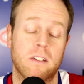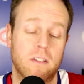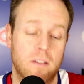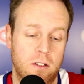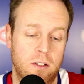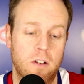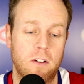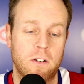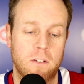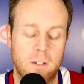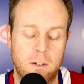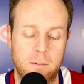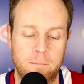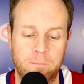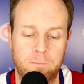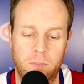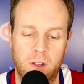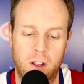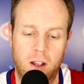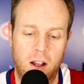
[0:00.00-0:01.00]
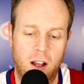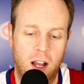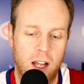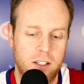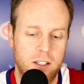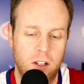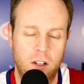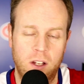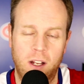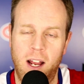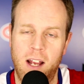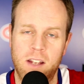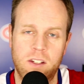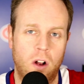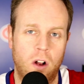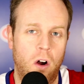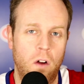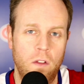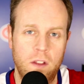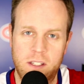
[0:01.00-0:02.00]
Seriously, I tell you guys
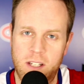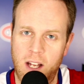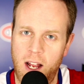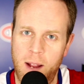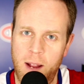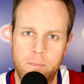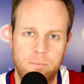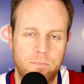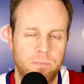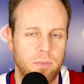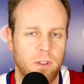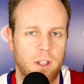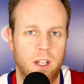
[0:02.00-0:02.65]
all the time,